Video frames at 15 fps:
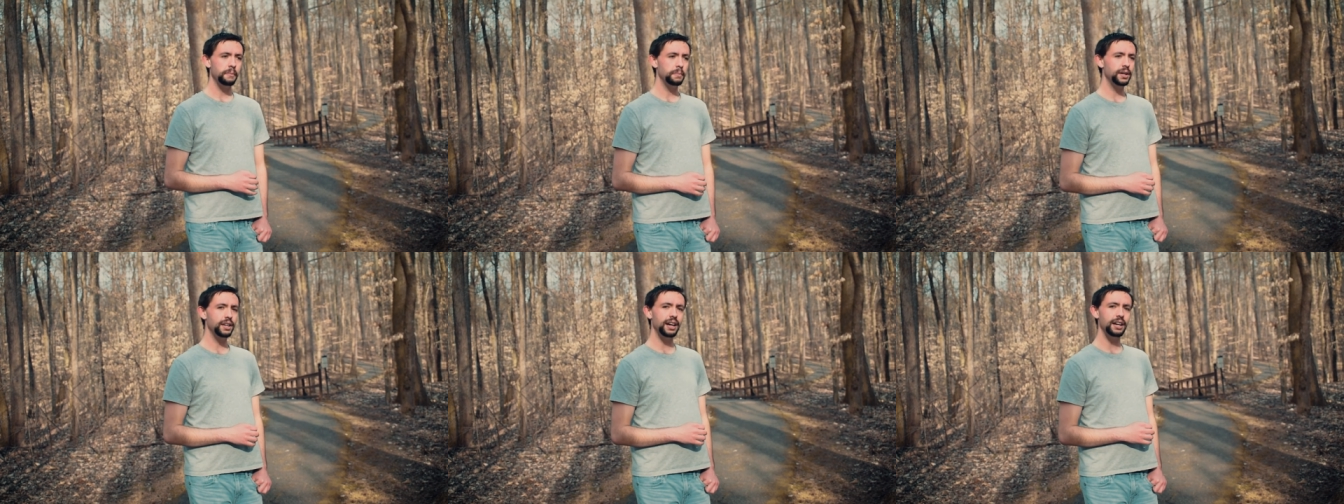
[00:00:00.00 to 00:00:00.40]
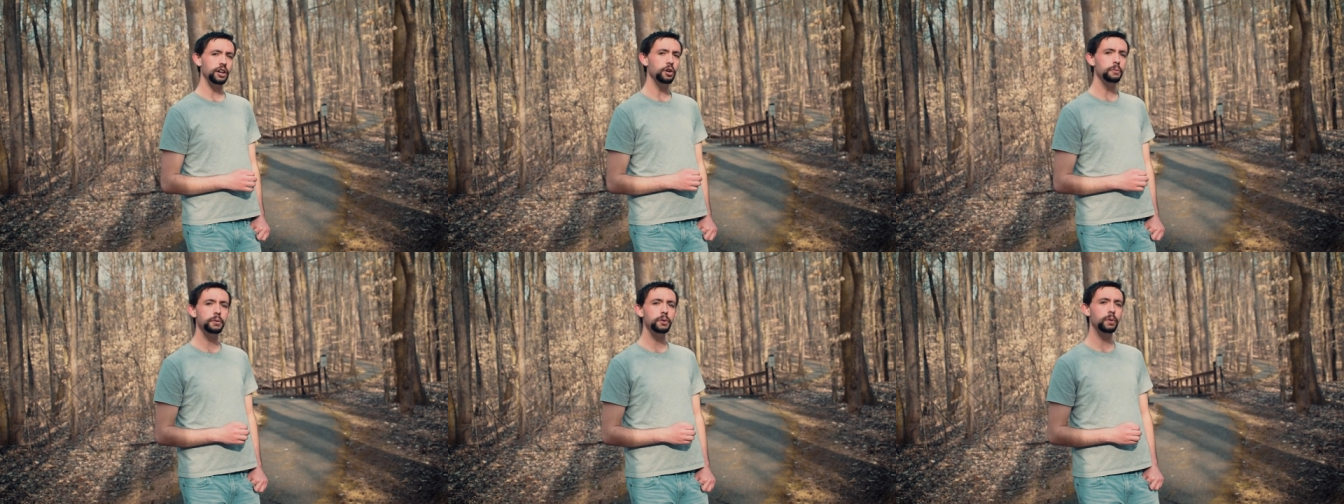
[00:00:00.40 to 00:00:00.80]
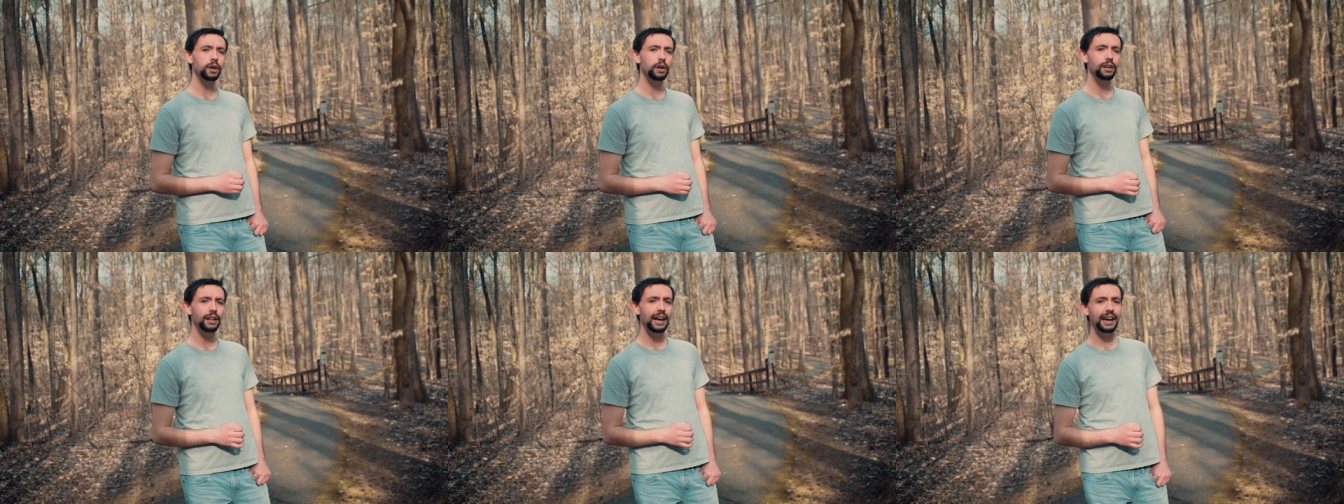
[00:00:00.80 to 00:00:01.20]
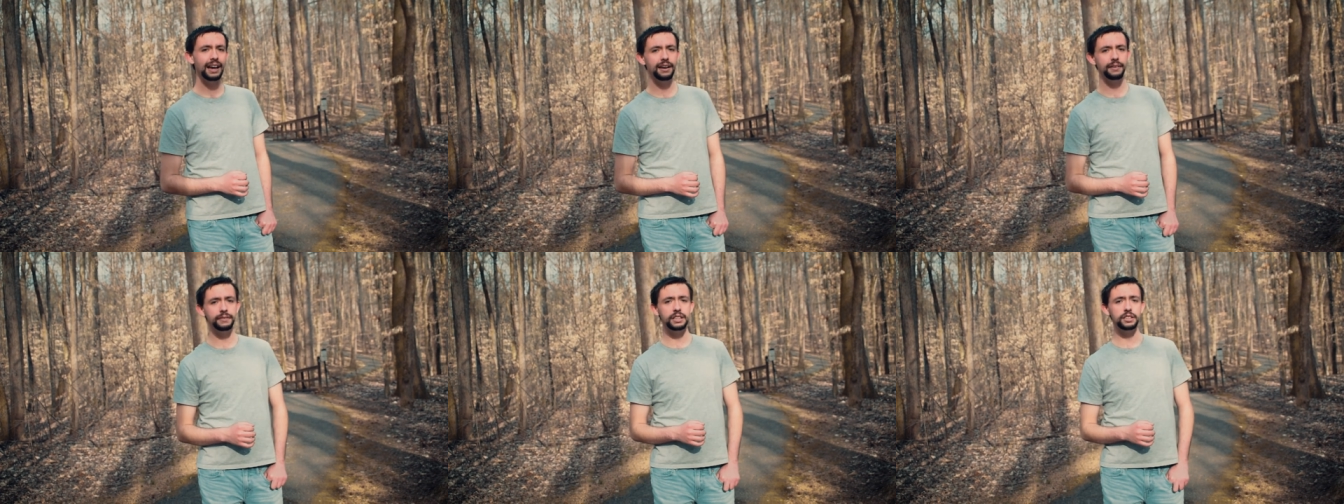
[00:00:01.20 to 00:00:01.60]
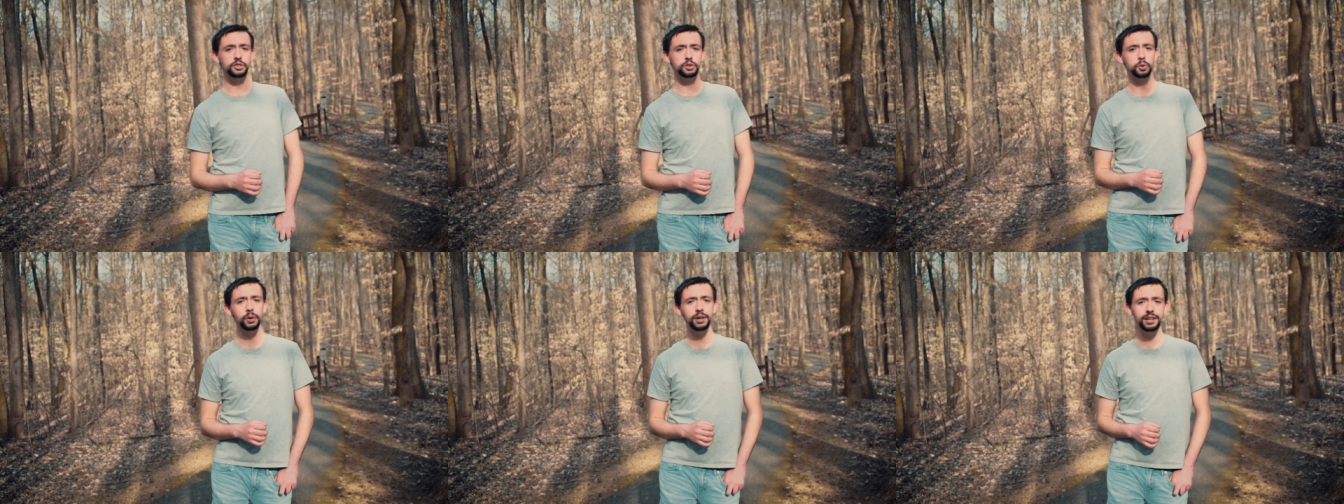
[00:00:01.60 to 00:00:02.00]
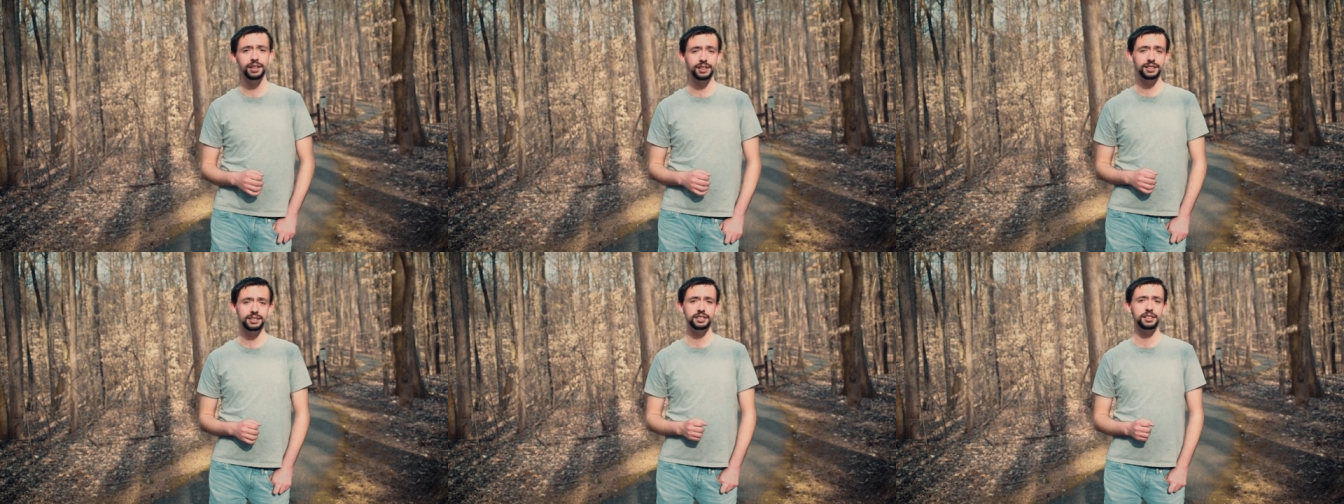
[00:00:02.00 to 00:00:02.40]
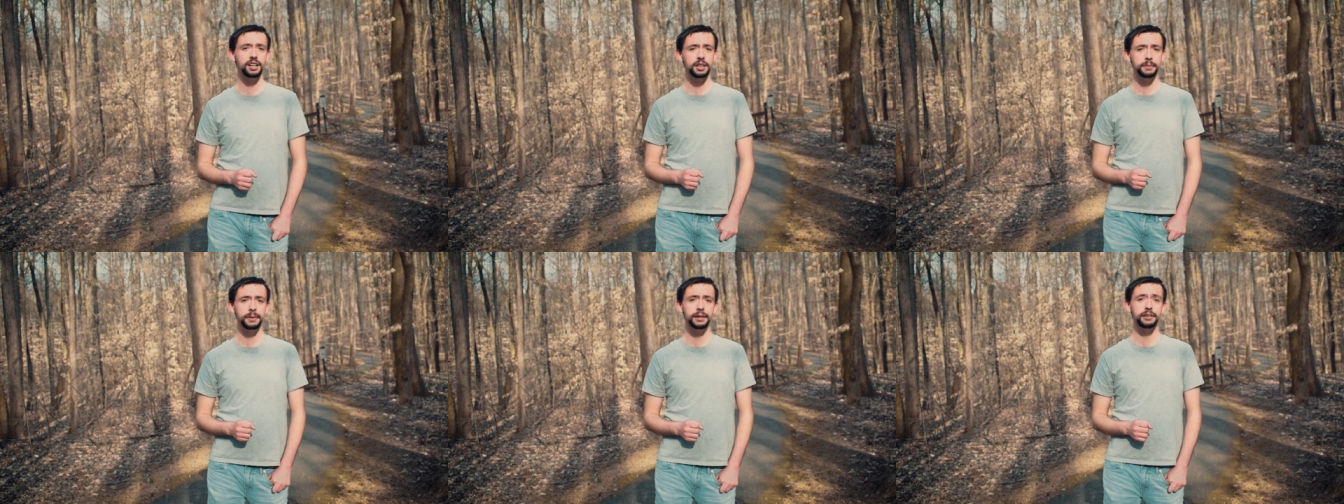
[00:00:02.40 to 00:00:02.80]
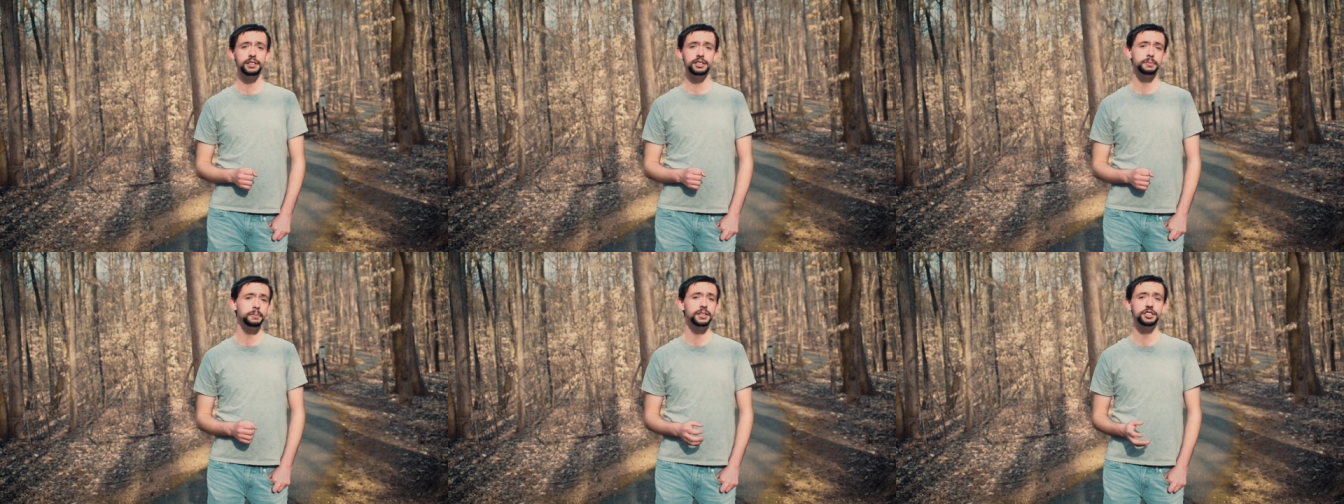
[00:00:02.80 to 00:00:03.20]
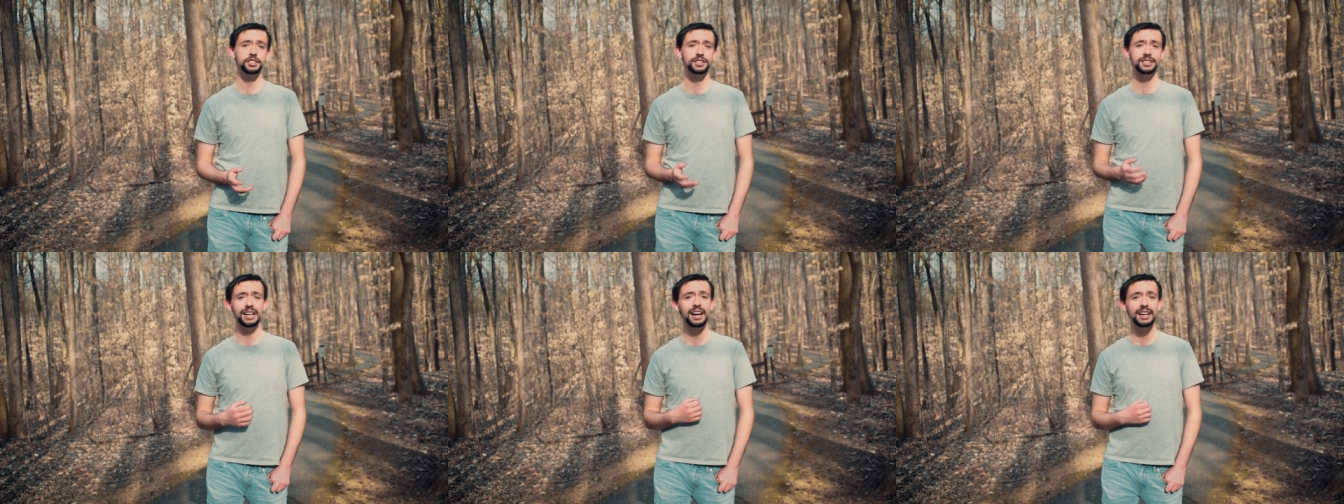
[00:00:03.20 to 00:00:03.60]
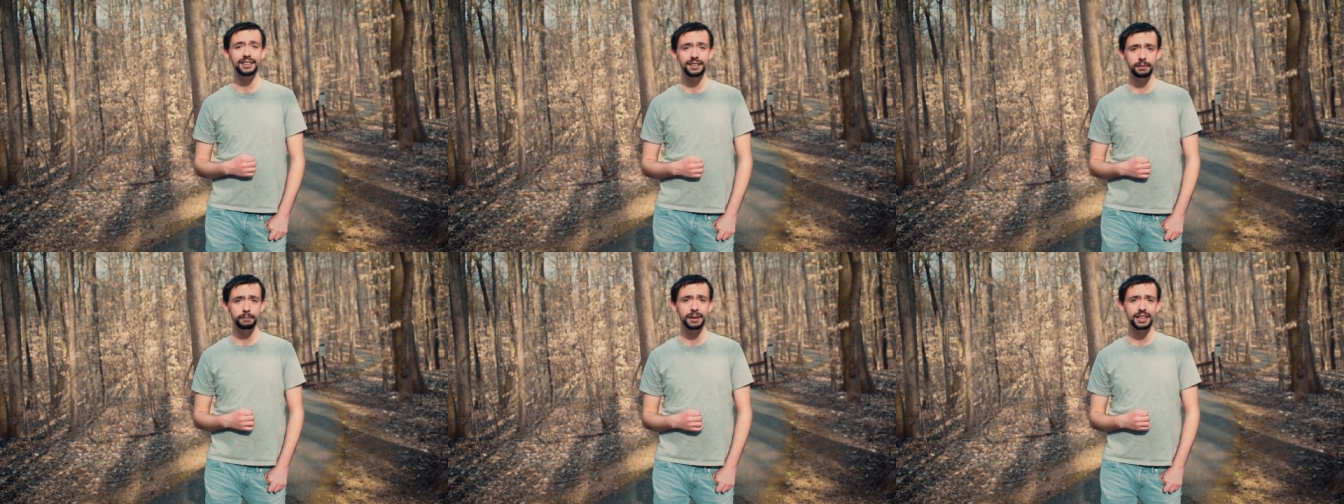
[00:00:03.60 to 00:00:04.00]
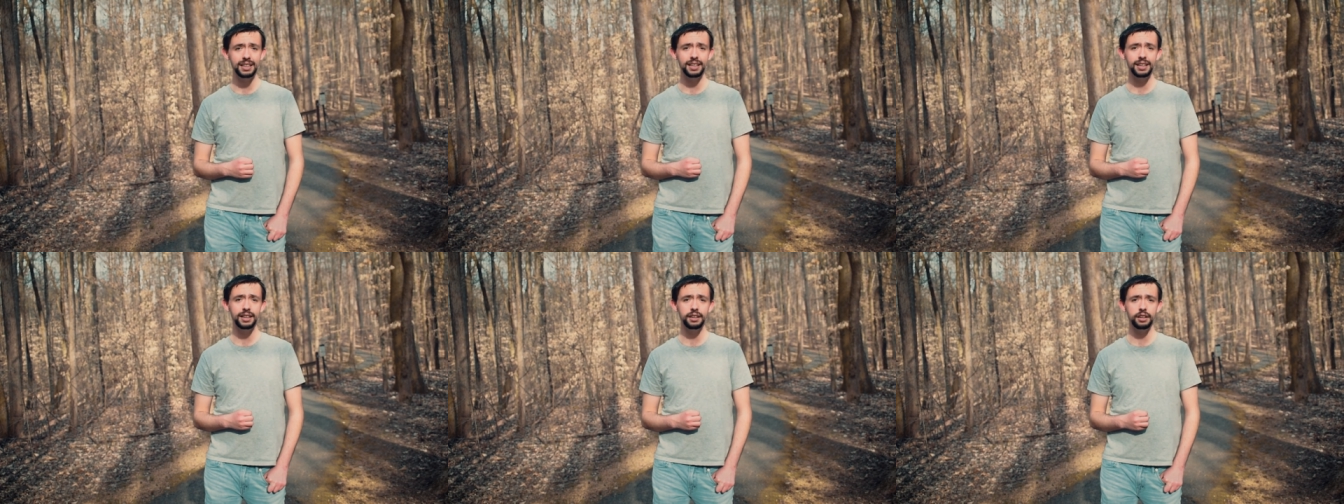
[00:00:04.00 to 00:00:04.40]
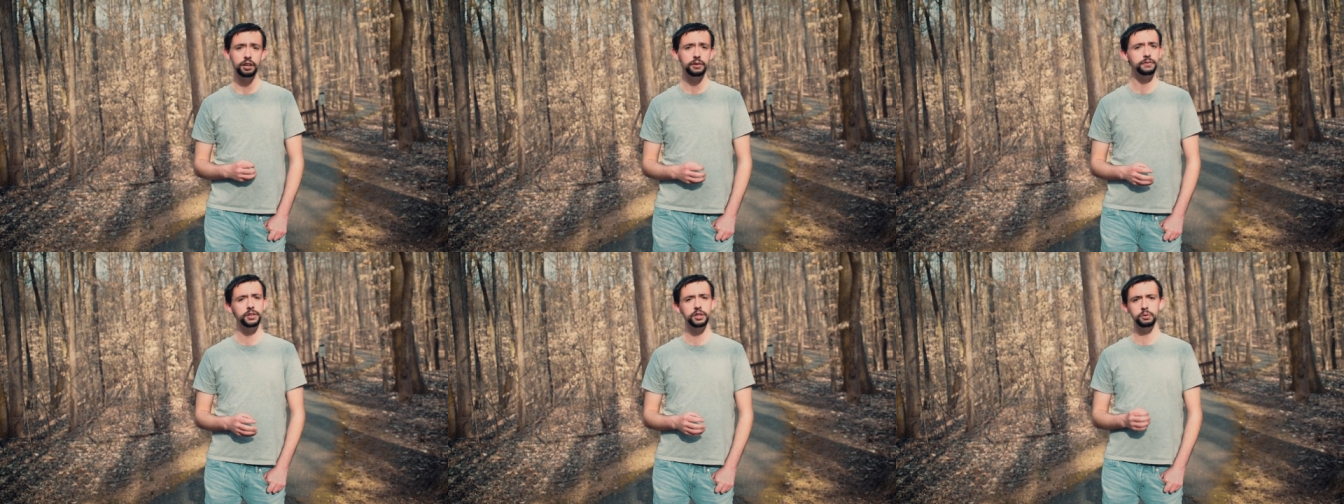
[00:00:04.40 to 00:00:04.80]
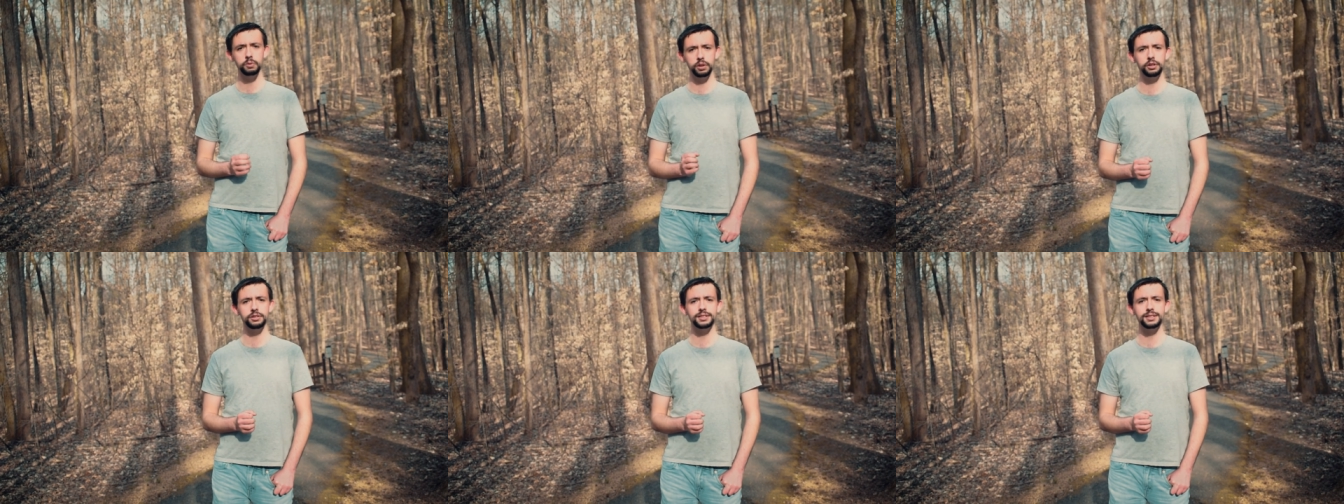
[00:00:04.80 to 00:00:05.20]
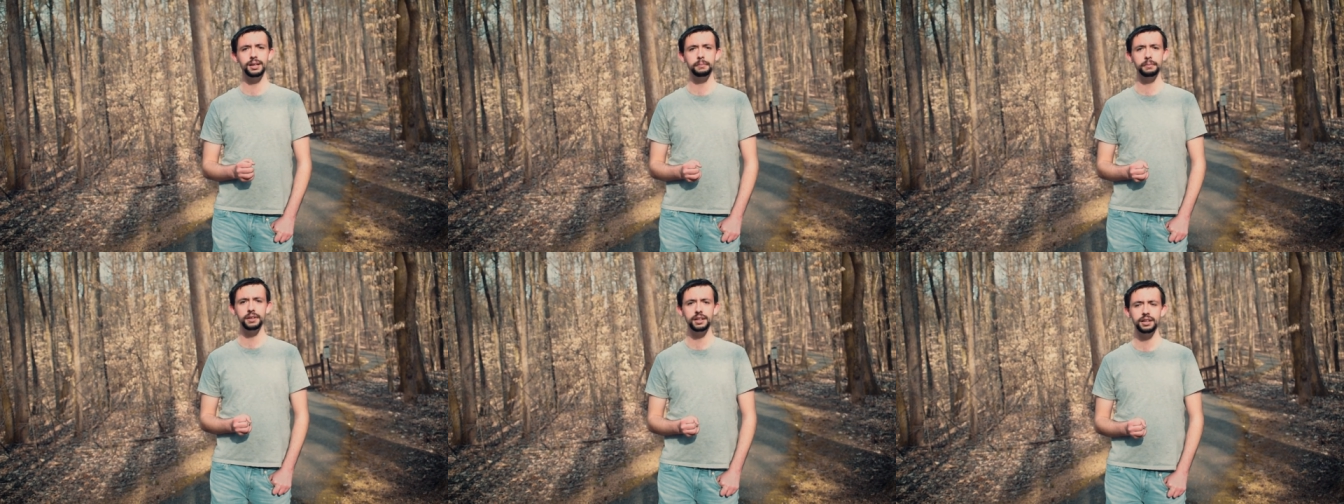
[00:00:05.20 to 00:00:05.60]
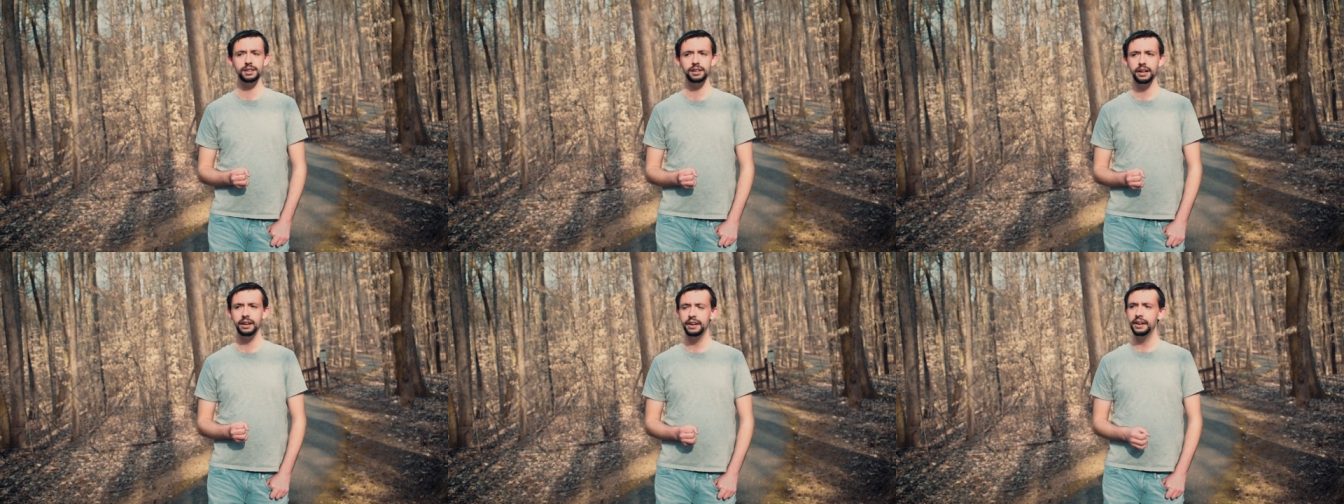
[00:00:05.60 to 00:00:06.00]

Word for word: But I hope you all have enjoyed this documentary as much as I did making it. Hopefully you learned something.